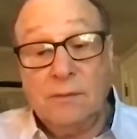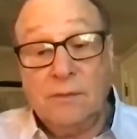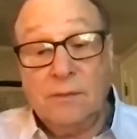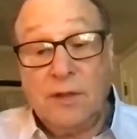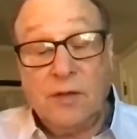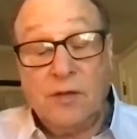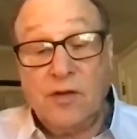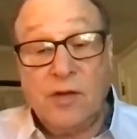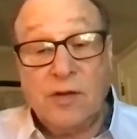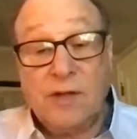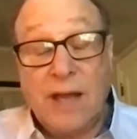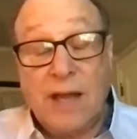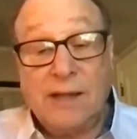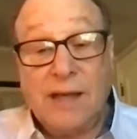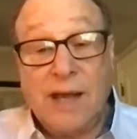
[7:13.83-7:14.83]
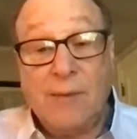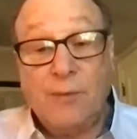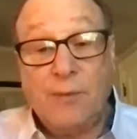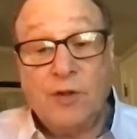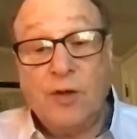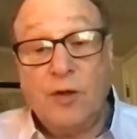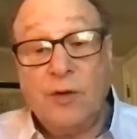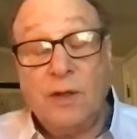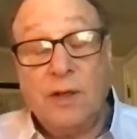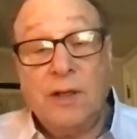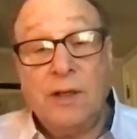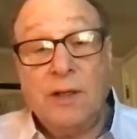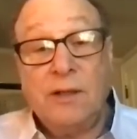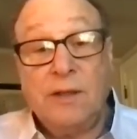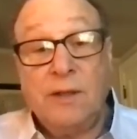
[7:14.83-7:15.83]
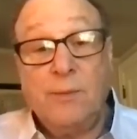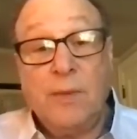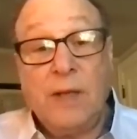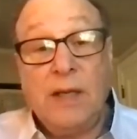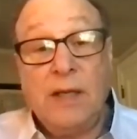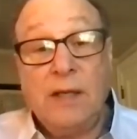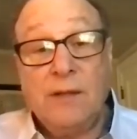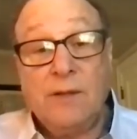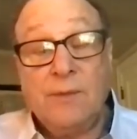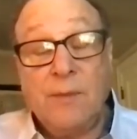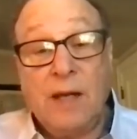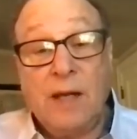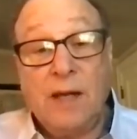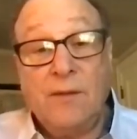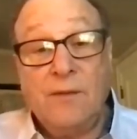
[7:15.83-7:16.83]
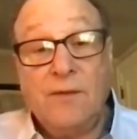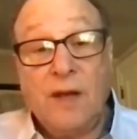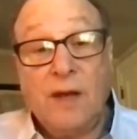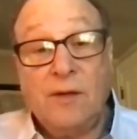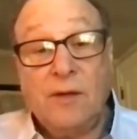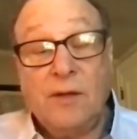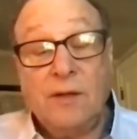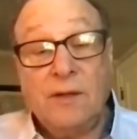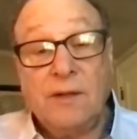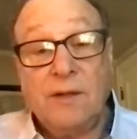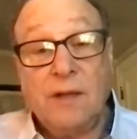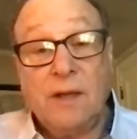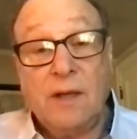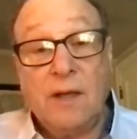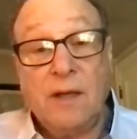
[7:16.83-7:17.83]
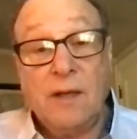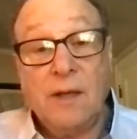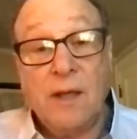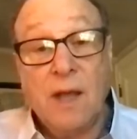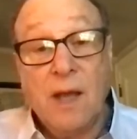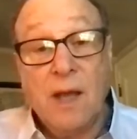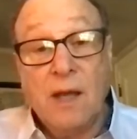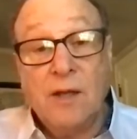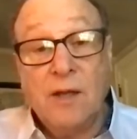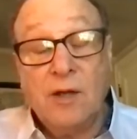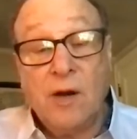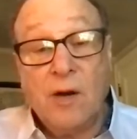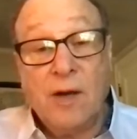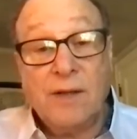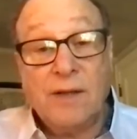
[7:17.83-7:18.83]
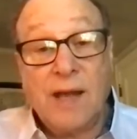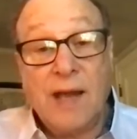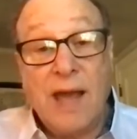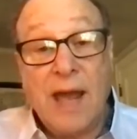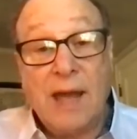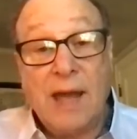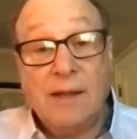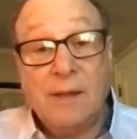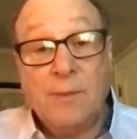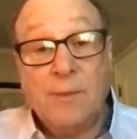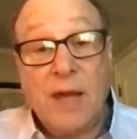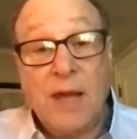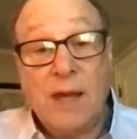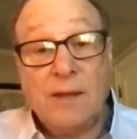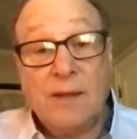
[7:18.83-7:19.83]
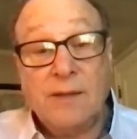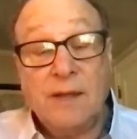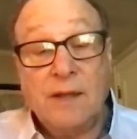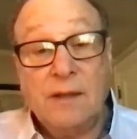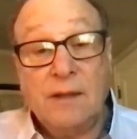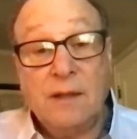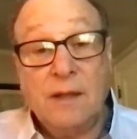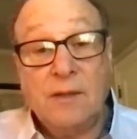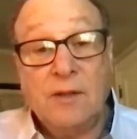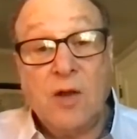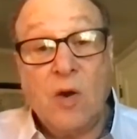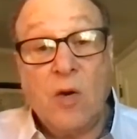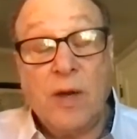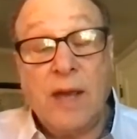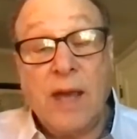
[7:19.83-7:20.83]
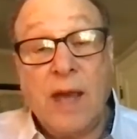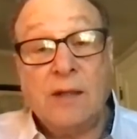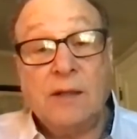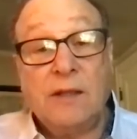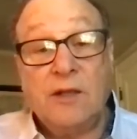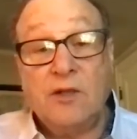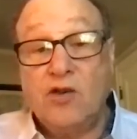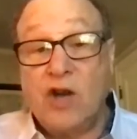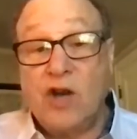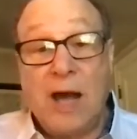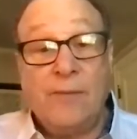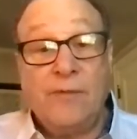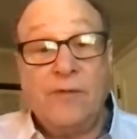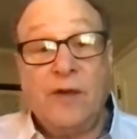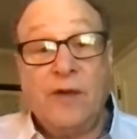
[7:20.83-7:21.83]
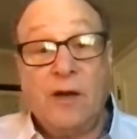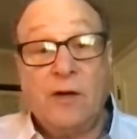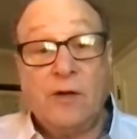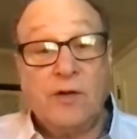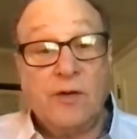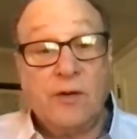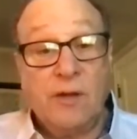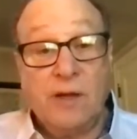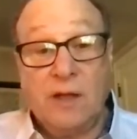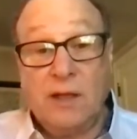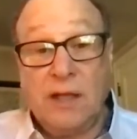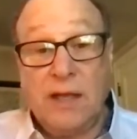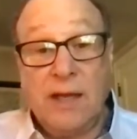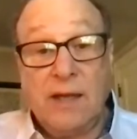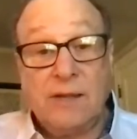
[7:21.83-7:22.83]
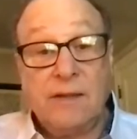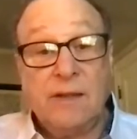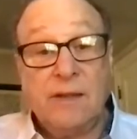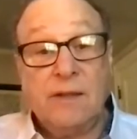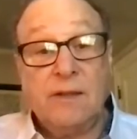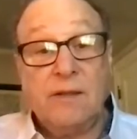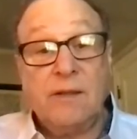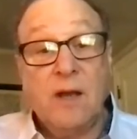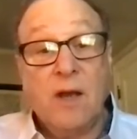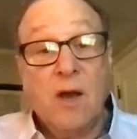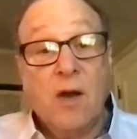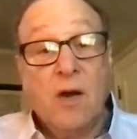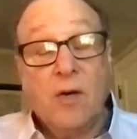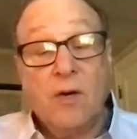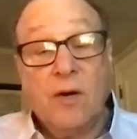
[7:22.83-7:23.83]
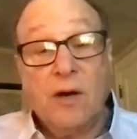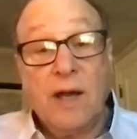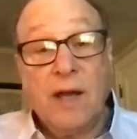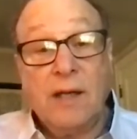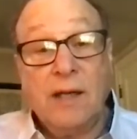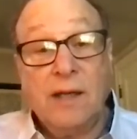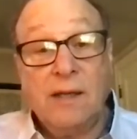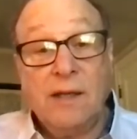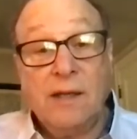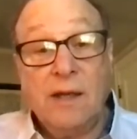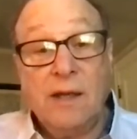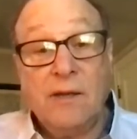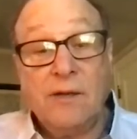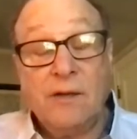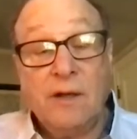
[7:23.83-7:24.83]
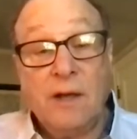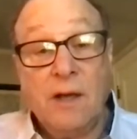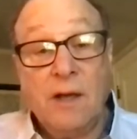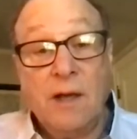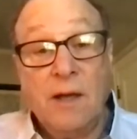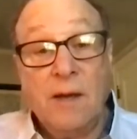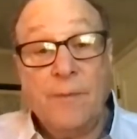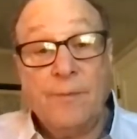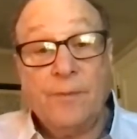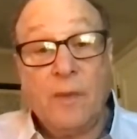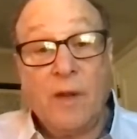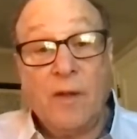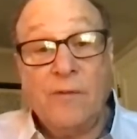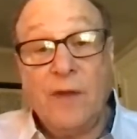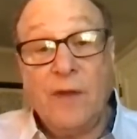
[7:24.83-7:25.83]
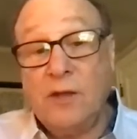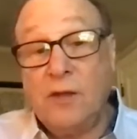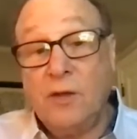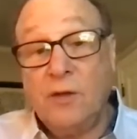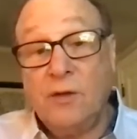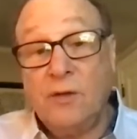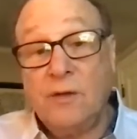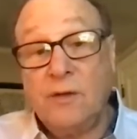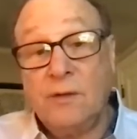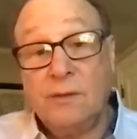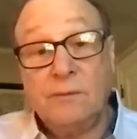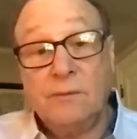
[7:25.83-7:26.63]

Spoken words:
there's just not the opportunity to meet as many veterans, as I had in the past in going out to job fairs or the classes or any of the other venues,